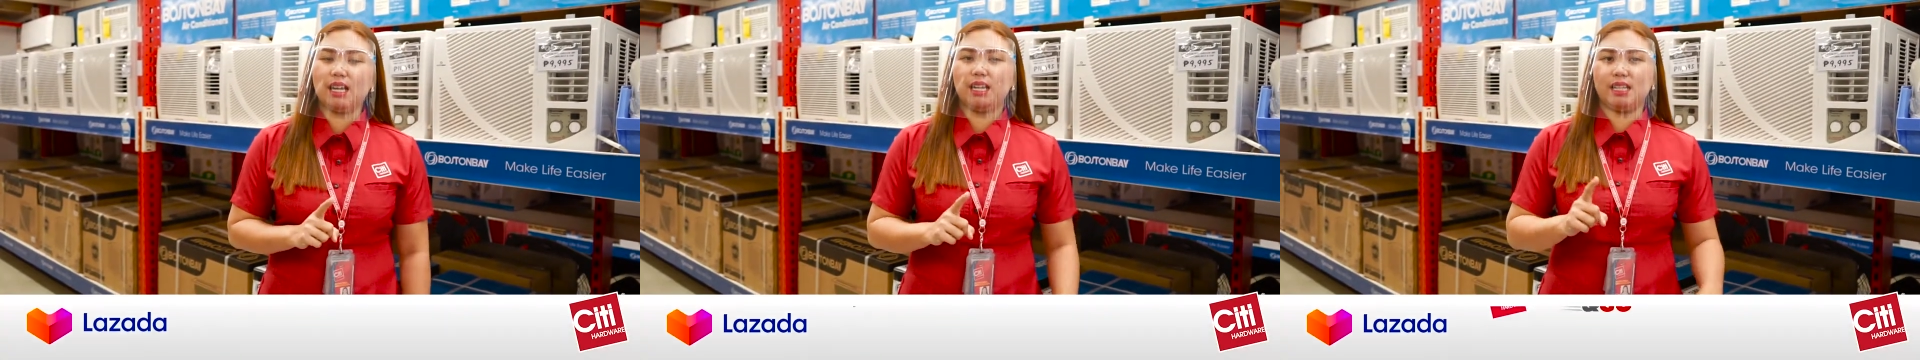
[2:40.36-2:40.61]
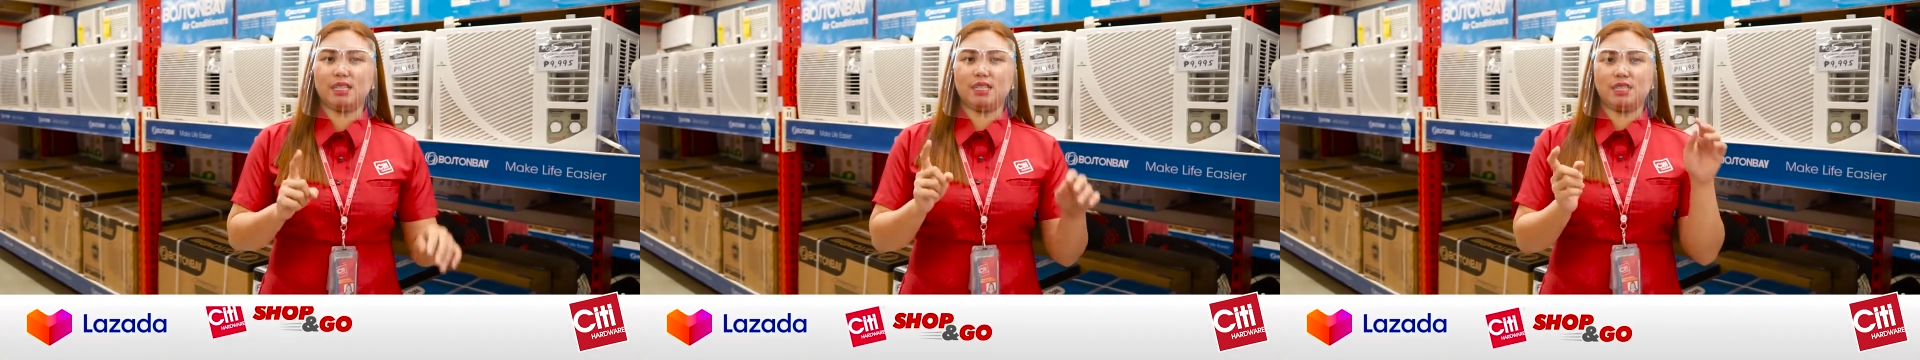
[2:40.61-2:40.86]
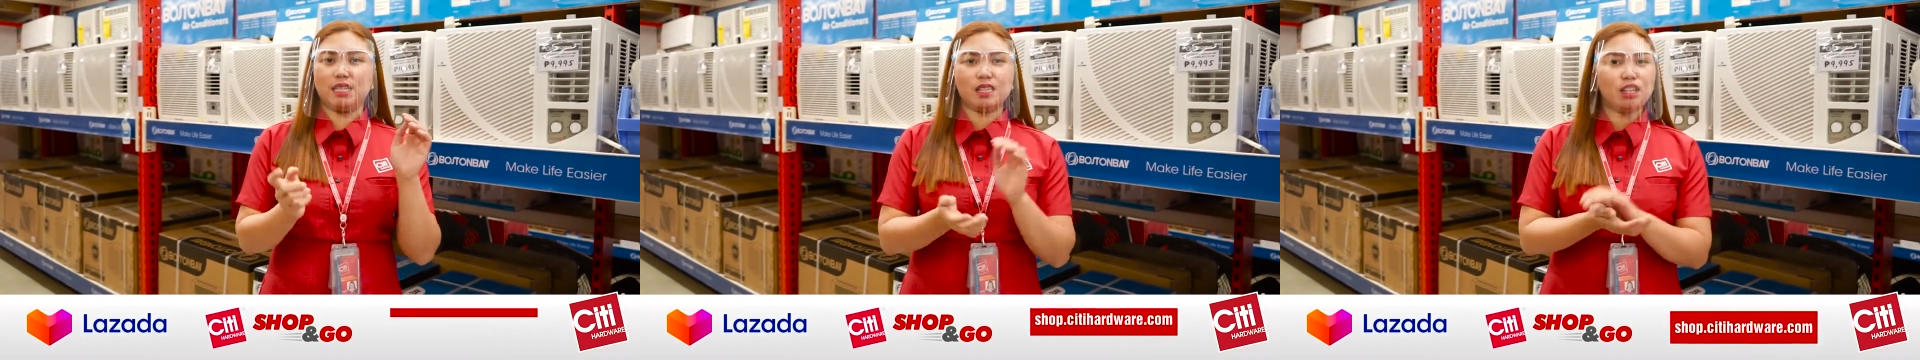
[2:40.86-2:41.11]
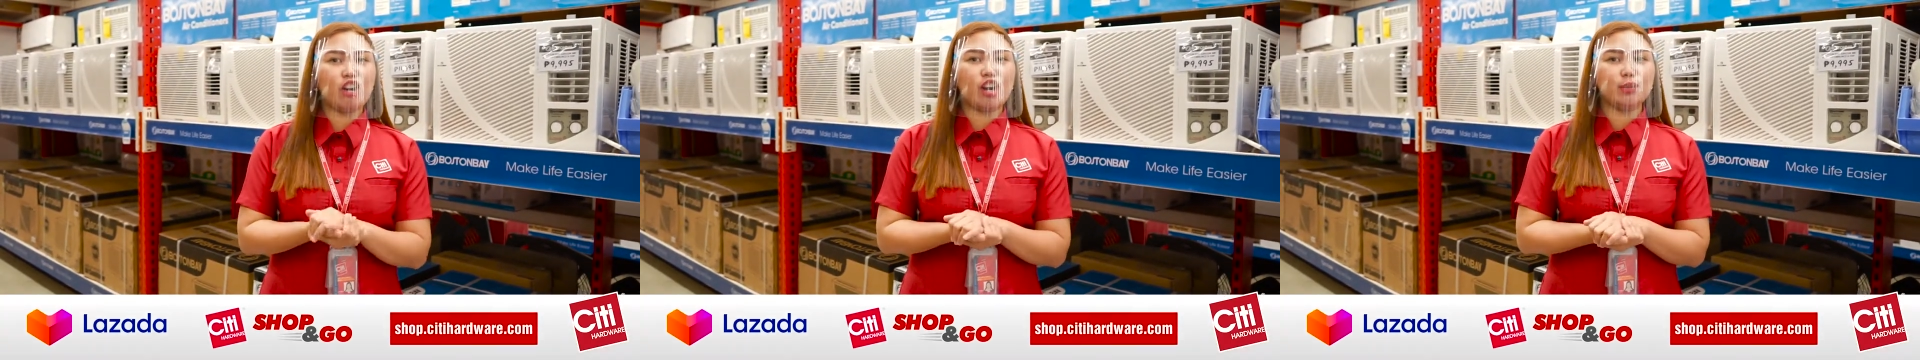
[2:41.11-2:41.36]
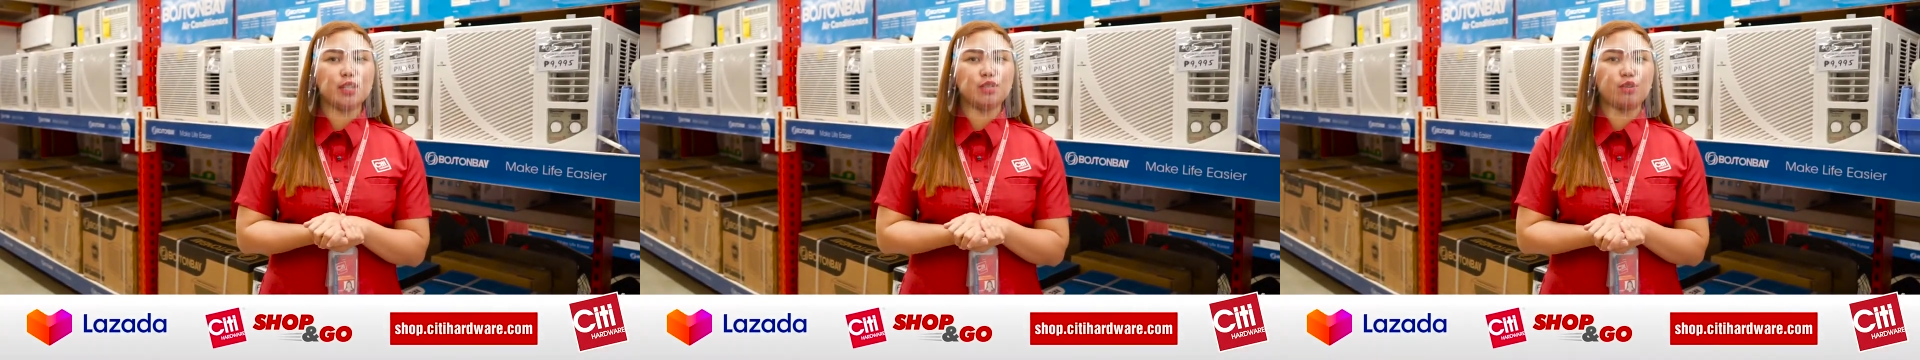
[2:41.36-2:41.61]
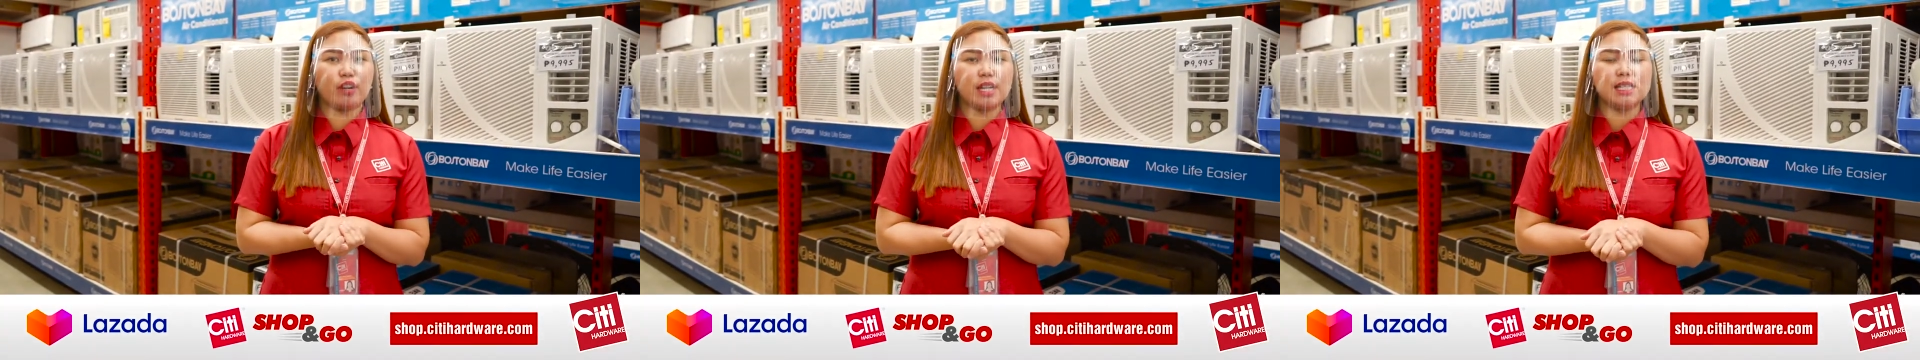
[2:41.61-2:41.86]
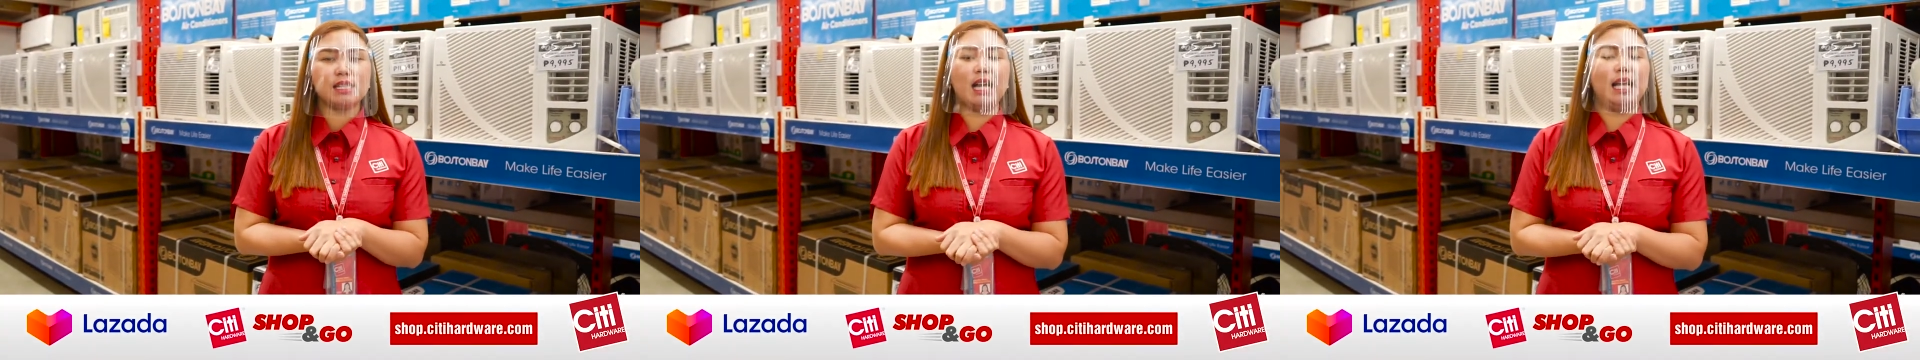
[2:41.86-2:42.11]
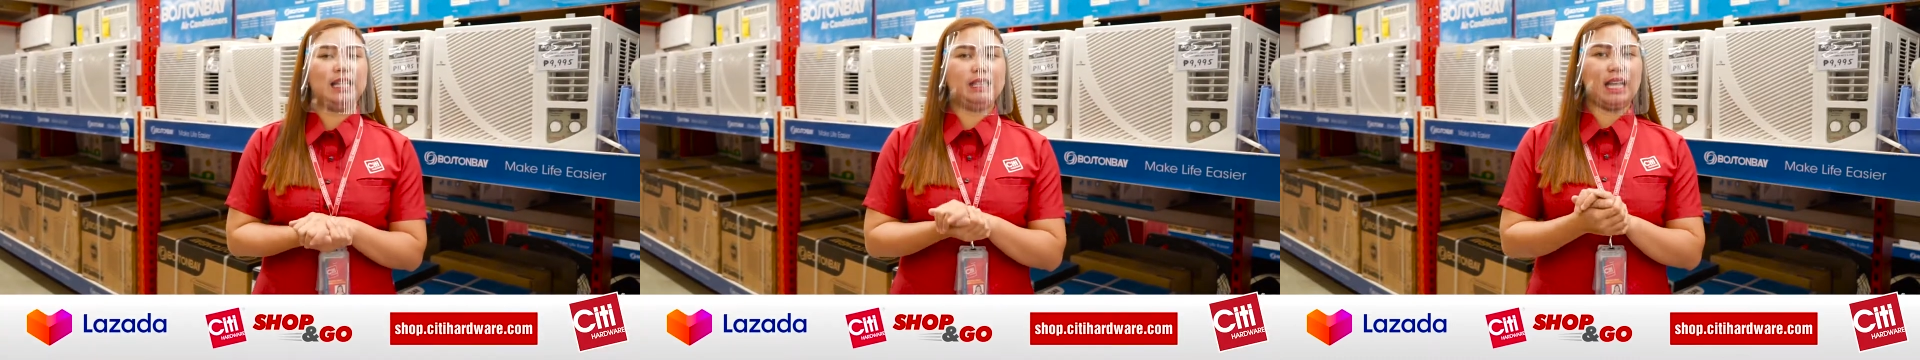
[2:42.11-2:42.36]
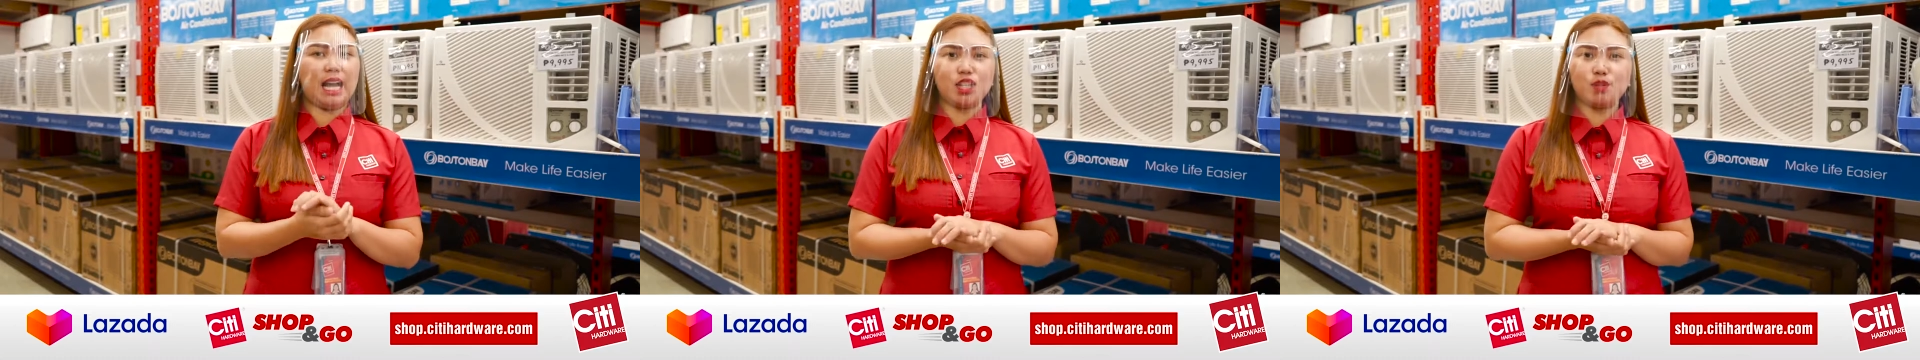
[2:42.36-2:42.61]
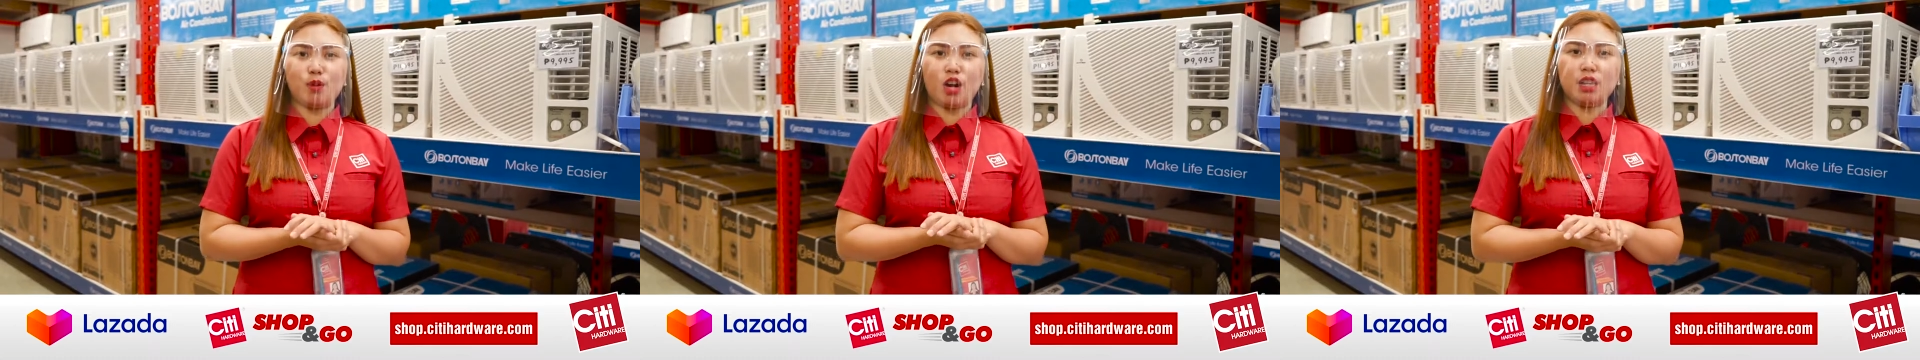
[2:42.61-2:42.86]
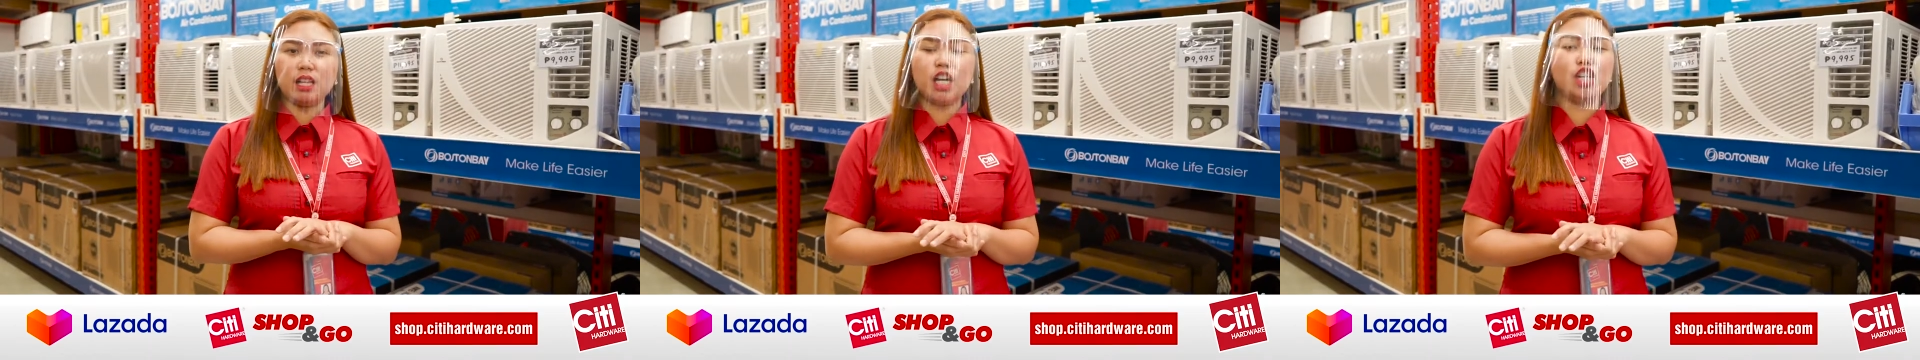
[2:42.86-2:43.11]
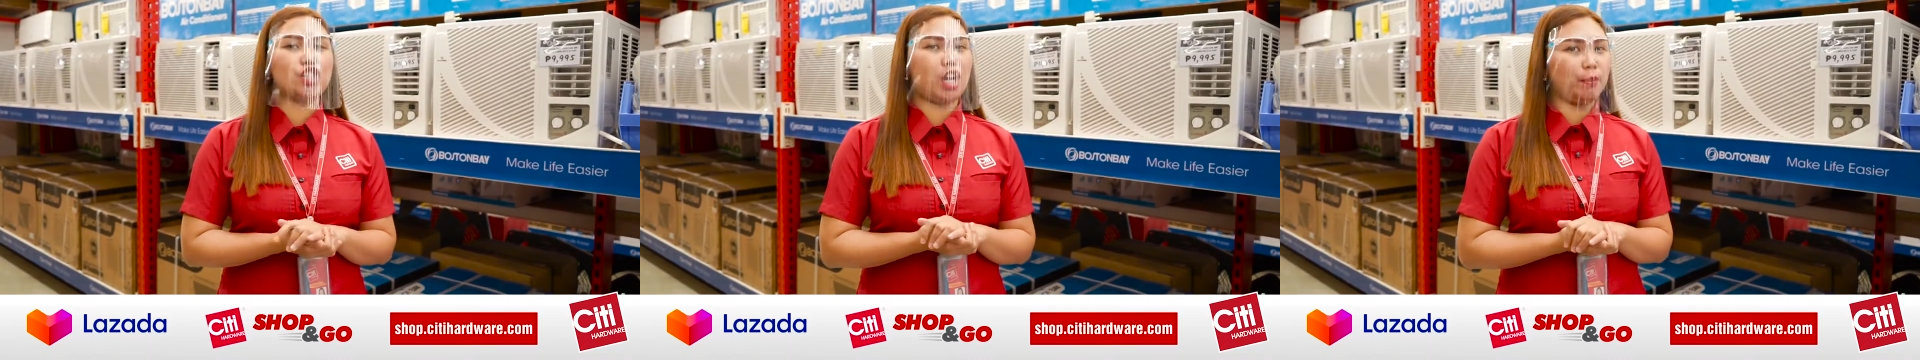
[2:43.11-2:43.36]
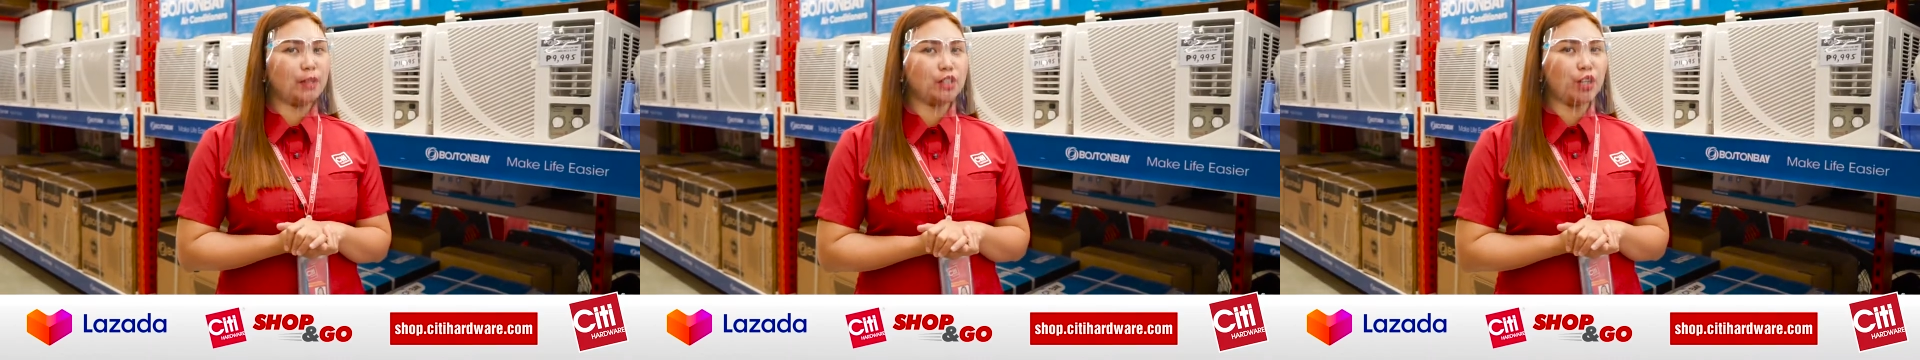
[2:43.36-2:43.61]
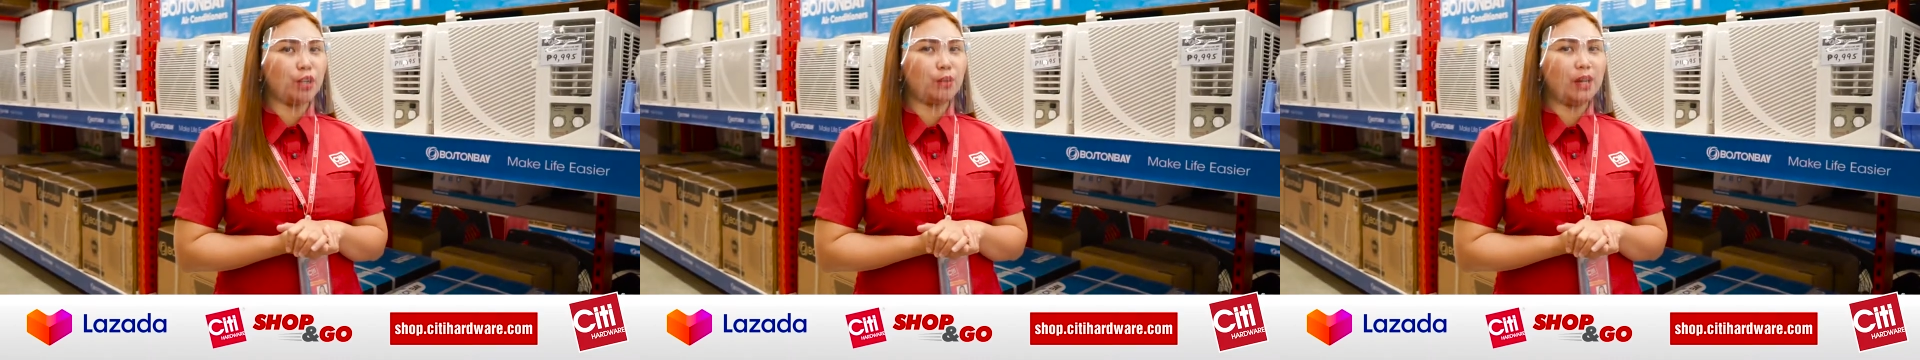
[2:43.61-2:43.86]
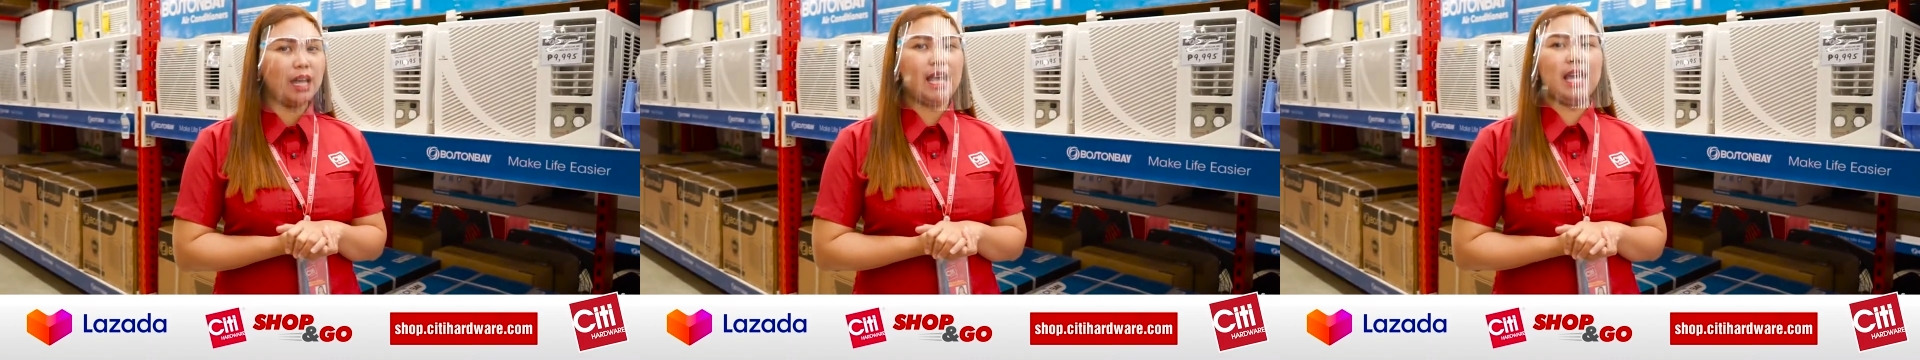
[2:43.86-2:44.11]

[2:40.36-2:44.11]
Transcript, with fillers: in CitiHardware stores, LazMall, Shop & Go,